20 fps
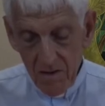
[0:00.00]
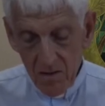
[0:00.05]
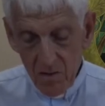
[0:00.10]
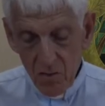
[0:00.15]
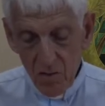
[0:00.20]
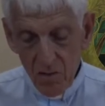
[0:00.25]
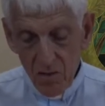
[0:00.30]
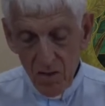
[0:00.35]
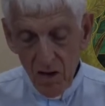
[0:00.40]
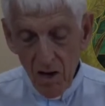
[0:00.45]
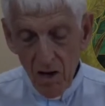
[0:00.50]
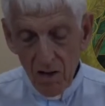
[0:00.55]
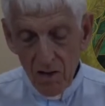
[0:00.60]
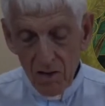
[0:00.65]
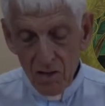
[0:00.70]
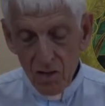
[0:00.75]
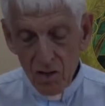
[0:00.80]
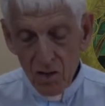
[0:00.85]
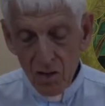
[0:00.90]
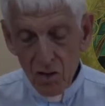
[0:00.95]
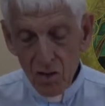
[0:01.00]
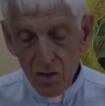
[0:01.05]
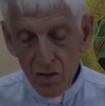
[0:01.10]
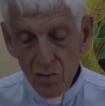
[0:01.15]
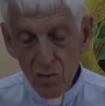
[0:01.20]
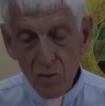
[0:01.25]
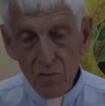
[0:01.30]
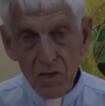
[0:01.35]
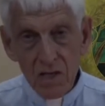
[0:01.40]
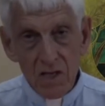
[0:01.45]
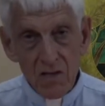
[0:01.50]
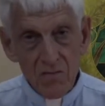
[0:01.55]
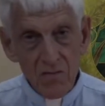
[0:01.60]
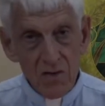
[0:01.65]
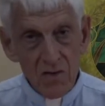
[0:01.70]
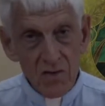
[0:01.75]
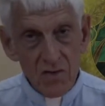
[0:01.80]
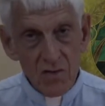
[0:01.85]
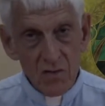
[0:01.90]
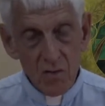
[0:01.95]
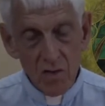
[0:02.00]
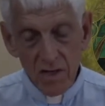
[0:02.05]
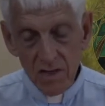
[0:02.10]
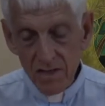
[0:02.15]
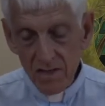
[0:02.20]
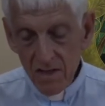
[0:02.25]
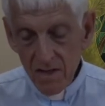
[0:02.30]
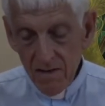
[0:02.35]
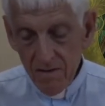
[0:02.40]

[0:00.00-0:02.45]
So August 3rd will be the first one.